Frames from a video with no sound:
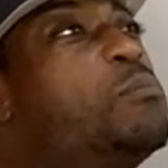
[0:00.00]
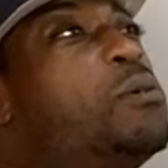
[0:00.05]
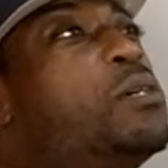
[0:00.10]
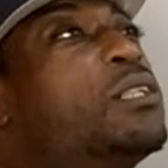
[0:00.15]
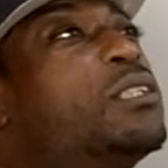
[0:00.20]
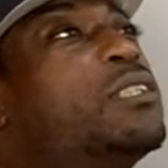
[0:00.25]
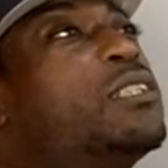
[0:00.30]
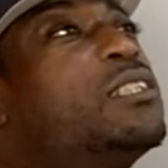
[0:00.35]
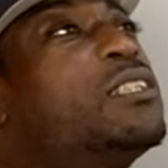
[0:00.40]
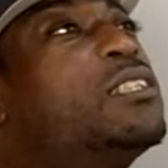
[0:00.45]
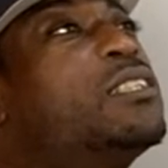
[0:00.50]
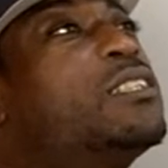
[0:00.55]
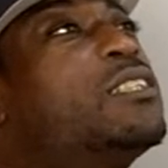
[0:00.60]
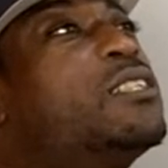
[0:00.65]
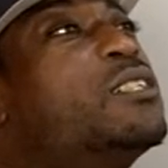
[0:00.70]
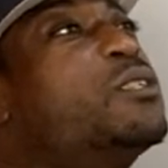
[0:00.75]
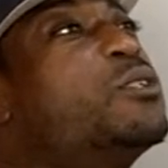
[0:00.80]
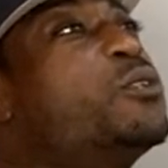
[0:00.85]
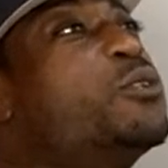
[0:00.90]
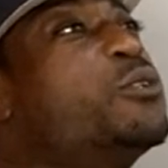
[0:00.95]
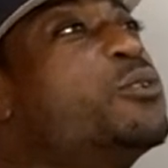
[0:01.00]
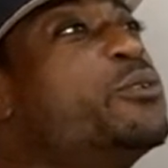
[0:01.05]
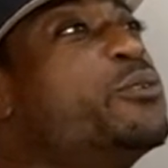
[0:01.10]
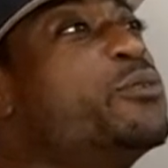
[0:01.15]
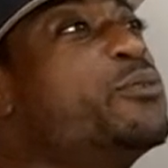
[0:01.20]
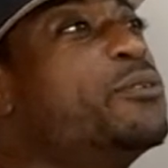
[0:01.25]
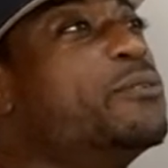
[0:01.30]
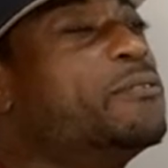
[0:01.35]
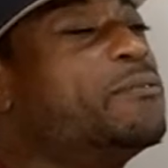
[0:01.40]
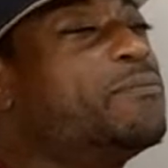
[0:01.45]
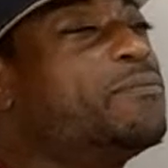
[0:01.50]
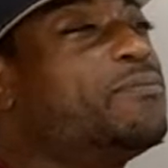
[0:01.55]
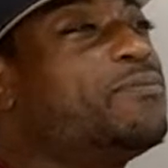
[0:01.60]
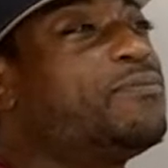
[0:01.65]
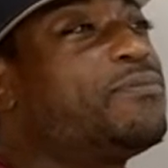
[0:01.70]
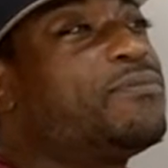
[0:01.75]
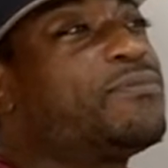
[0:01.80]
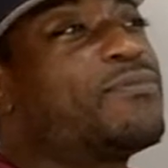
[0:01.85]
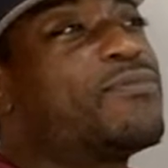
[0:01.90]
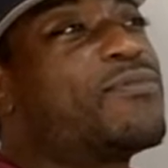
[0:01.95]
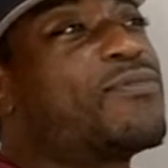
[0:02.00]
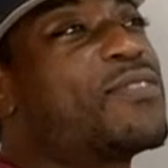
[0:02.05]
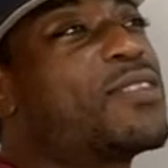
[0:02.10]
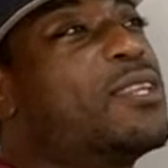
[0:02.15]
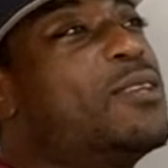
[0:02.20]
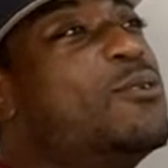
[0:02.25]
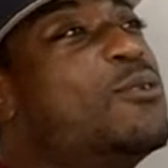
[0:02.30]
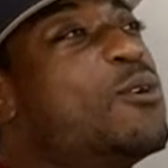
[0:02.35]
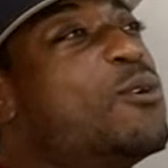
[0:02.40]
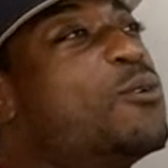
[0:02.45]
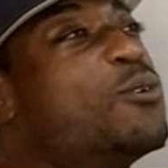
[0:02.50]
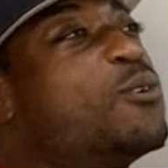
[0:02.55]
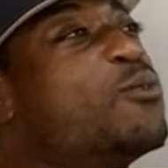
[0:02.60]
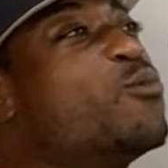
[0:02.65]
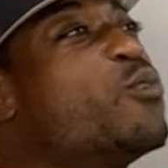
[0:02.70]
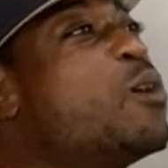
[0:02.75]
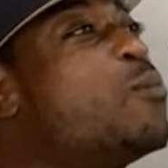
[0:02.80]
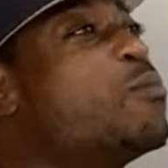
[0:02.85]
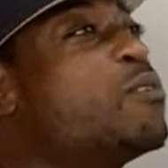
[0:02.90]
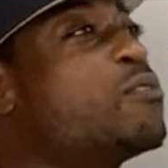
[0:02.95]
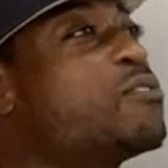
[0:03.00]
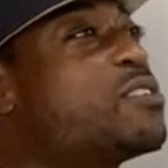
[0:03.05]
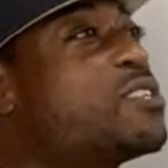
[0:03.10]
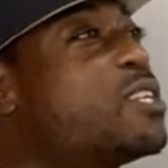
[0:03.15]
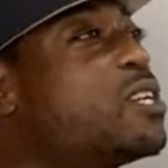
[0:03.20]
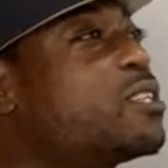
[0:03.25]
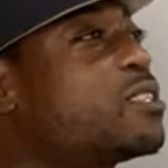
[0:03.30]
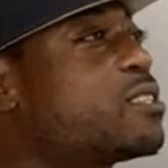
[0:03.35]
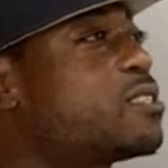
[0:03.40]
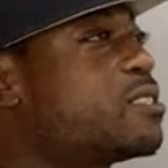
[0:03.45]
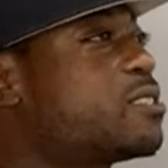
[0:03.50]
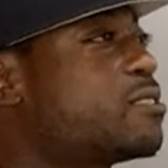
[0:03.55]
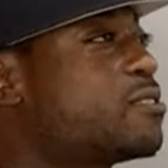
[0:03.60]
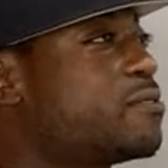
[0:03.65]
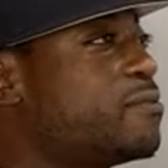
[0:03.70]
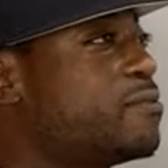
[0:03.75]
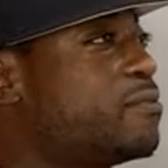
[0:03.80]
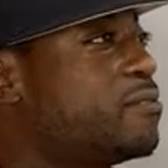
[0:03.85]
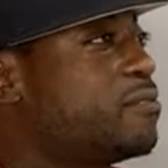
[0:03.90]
books is still, the realm of six.